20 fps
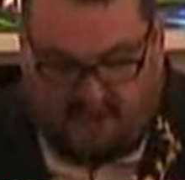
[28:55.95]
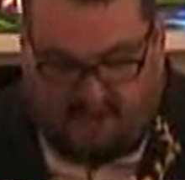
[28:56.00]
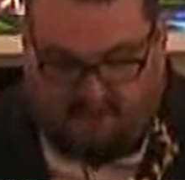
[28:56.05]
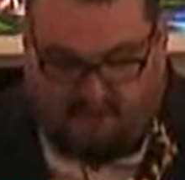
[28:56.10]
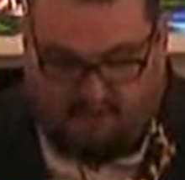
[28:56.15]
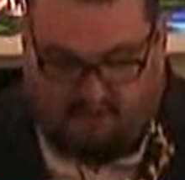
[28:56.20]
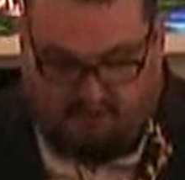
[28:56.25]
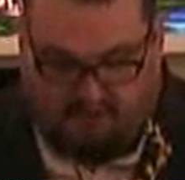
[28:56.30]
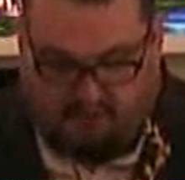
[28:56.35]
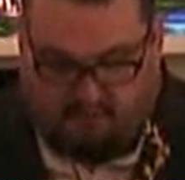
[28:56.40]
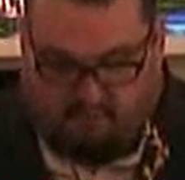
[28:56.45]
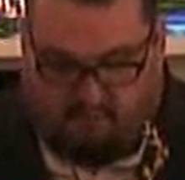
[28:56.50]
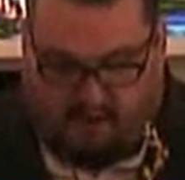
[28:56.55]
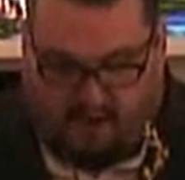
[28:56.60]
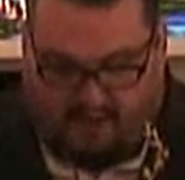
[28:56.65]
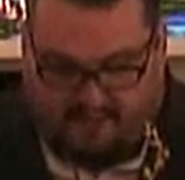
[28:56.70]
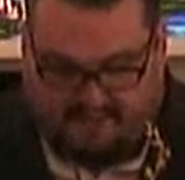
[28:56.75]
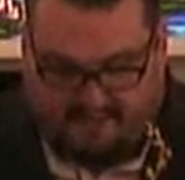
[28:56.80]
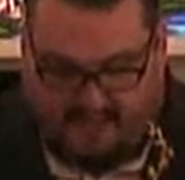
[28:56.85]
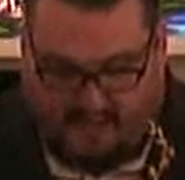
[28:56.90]
and in their
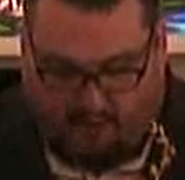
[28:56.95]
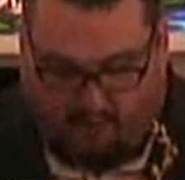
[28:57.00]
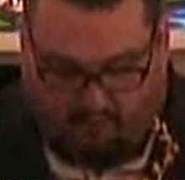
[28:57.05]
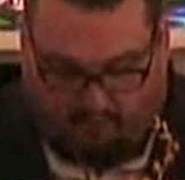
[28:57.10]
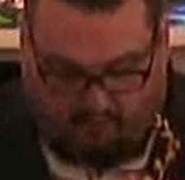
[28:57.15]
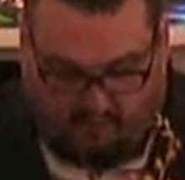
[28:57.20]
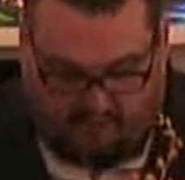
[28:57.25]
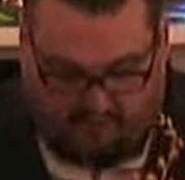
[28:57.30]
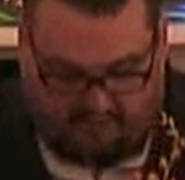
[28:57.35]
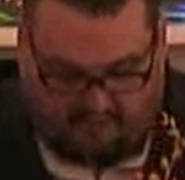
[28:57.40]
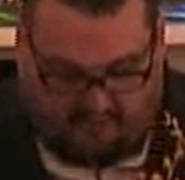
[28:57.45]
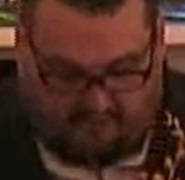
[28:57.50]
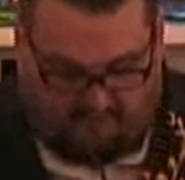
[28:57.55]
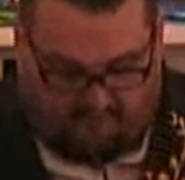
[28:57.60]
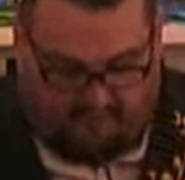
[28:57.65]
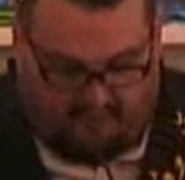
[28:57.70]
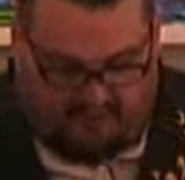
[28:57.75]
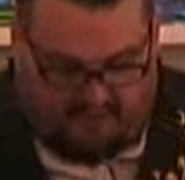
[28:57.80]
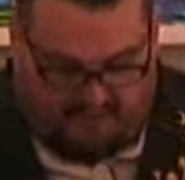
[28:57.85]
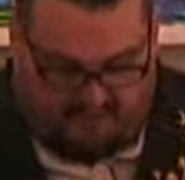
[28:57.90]
minds I will write
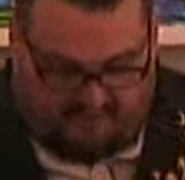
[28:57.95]
them.